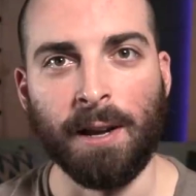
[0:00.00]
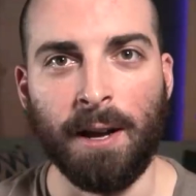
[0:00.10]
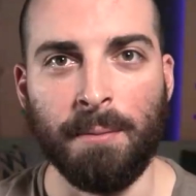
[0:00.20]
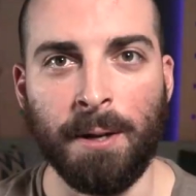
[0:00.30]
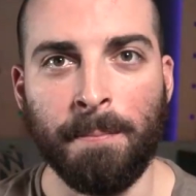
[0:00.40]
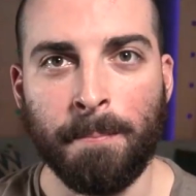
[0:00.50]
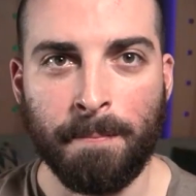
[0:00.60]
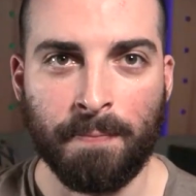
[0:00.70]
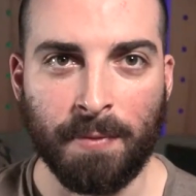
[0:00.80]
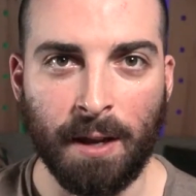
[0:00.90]
economy.
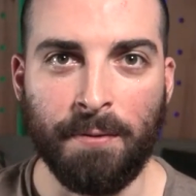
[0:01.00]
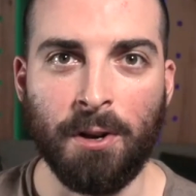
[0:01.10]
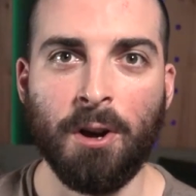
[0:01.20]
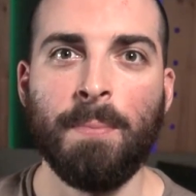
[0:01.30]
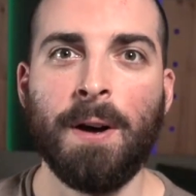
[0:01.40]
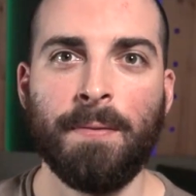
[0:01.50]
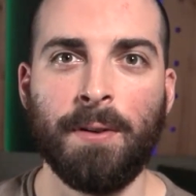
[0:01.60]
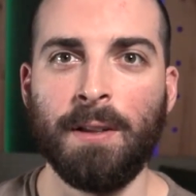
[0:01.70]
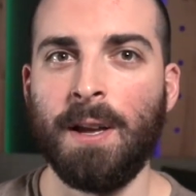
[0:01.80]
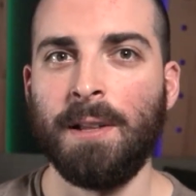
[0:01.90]
If you know about
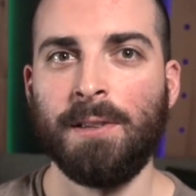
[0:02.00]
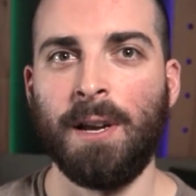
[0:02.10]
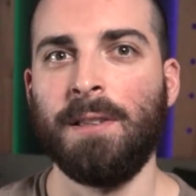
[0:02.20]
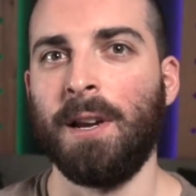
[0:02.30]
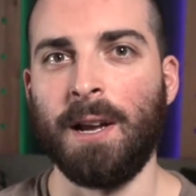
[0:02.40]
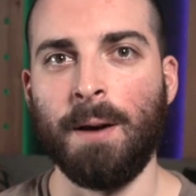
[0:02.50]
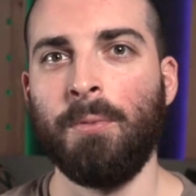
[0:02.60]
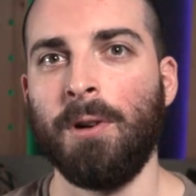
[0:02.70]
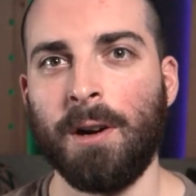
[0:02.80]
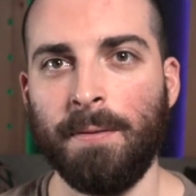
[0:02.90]
freelance sites like
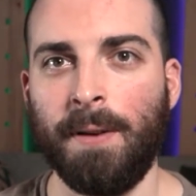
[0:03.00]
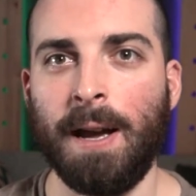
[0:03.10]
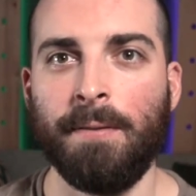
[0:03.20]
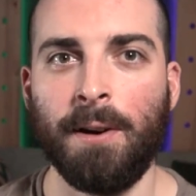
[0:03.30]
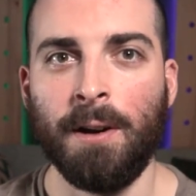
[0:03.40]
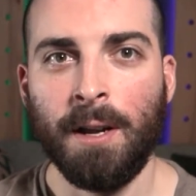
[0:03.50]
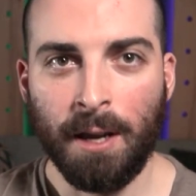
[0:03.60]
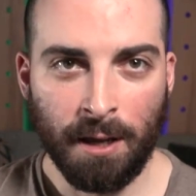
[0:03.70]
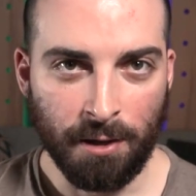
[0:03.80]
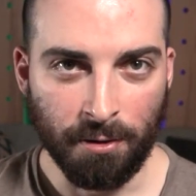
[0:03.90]
Upwork or Fiverr,
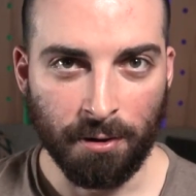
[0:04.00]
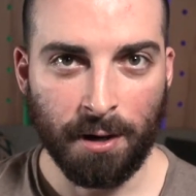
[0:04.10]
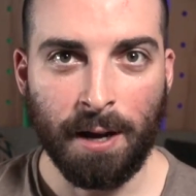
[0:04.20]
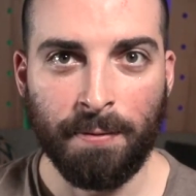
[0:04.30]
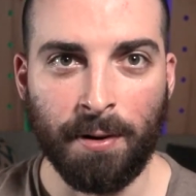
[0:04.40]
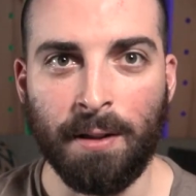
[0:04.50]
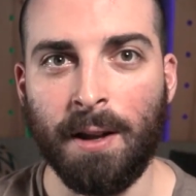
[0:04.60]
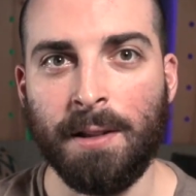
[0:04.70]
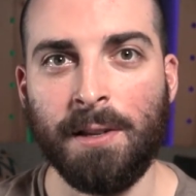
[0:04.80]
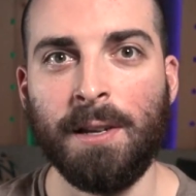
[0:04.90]
you'll learn how
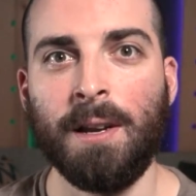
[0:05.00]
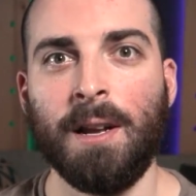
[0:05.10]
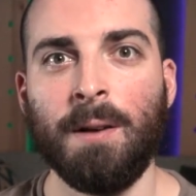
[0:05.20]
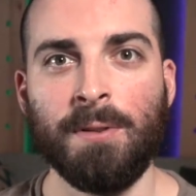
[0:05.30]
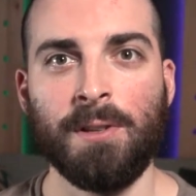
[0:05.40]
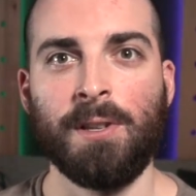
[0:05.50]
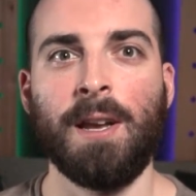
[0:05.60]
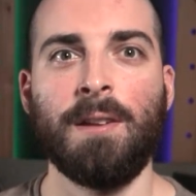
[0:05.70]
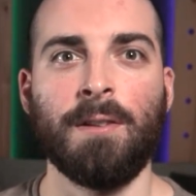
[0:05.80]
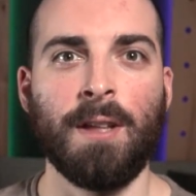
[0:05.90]
freelancing can help
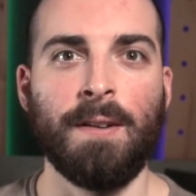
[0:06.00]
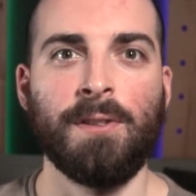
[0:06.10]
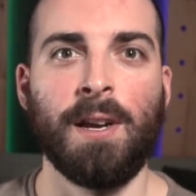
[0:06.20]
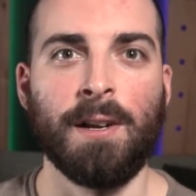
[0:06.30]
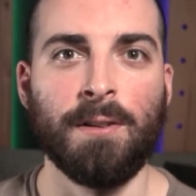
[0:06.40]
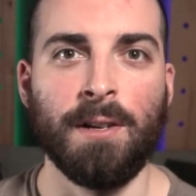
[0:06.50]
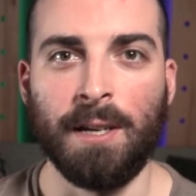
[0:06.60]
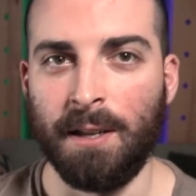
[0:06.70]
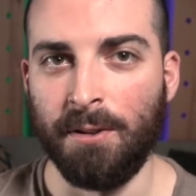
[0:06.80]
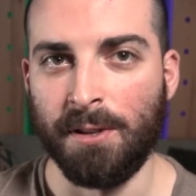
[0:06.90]
sustain your life cycle and
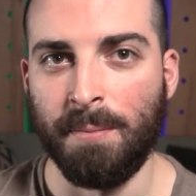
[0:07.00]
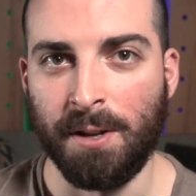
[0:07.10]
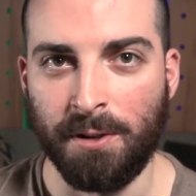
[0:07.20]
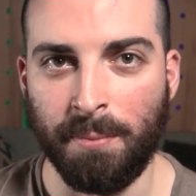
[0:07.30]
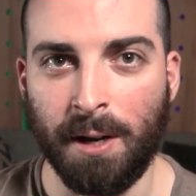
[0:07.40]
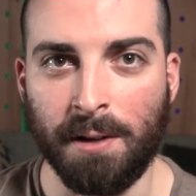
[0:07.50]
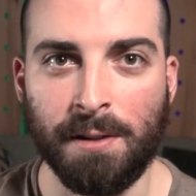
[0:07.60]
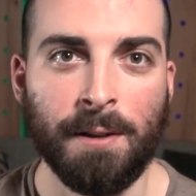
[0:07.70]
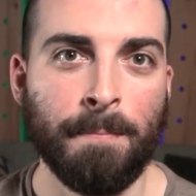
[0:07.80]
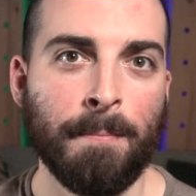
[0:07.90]
get you some extra bucks.
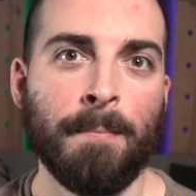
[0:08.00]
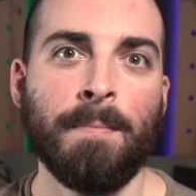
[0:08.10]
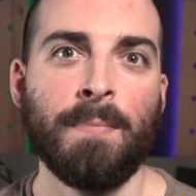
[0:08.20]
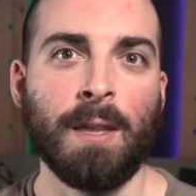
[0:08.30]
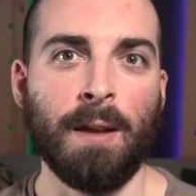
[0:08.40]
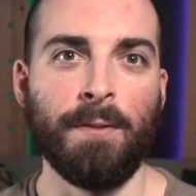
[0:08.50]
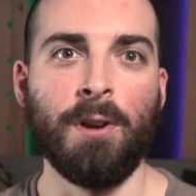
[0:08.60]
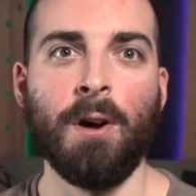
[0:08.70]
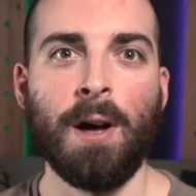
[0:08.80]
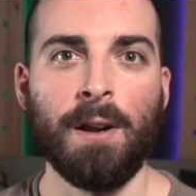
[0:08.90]
If you
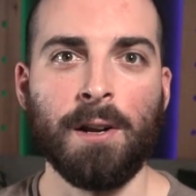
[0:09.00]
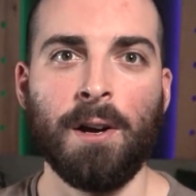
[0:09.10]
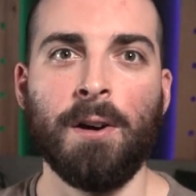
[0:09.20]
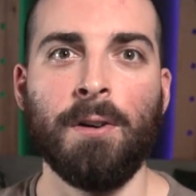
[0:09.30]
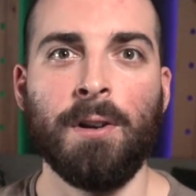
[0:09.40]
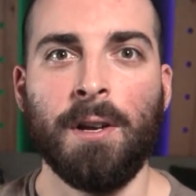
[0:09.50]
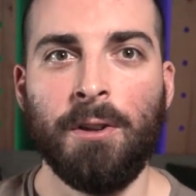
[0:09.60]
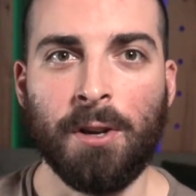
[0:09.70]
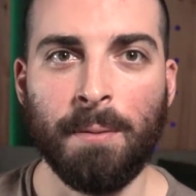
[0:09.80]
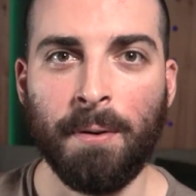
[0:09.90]
know how to code,
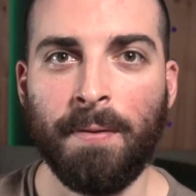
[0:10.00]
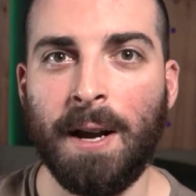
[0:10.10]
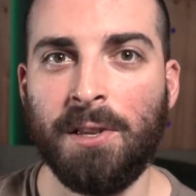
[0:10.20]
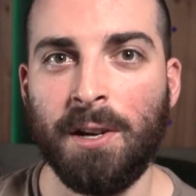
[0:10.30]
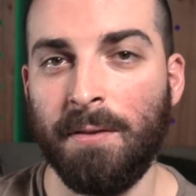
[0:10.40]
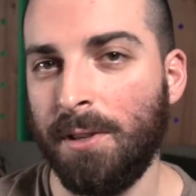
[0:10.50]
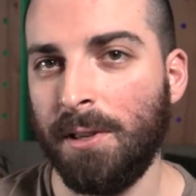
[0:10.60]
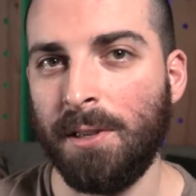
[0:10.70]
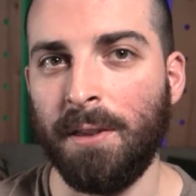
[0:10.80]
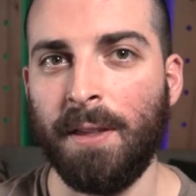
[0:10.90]
you can provide
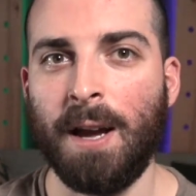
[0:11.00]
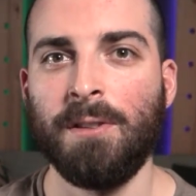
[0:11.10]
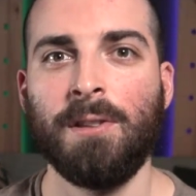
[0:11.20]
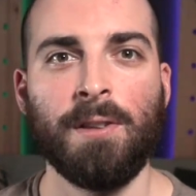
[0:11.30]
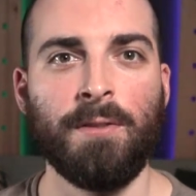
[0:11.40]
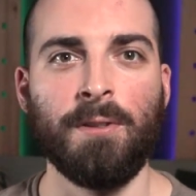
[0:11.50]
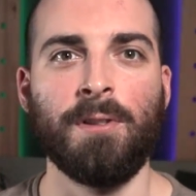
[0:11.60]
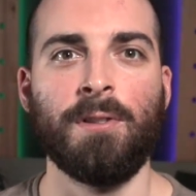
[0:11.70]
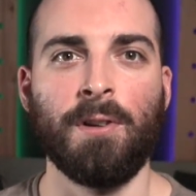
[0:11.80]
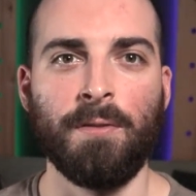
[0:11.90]
services to thousands of
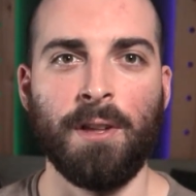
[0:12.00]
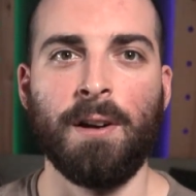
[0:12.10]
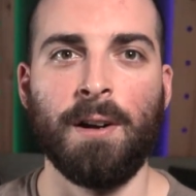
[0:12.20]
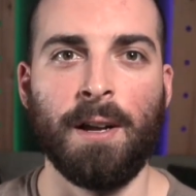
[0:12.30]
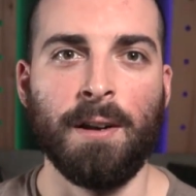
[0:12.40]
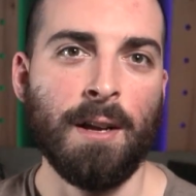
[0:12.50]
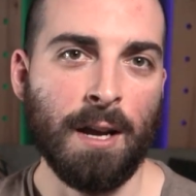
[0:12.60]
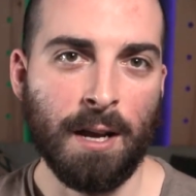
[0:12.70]
users over the internet,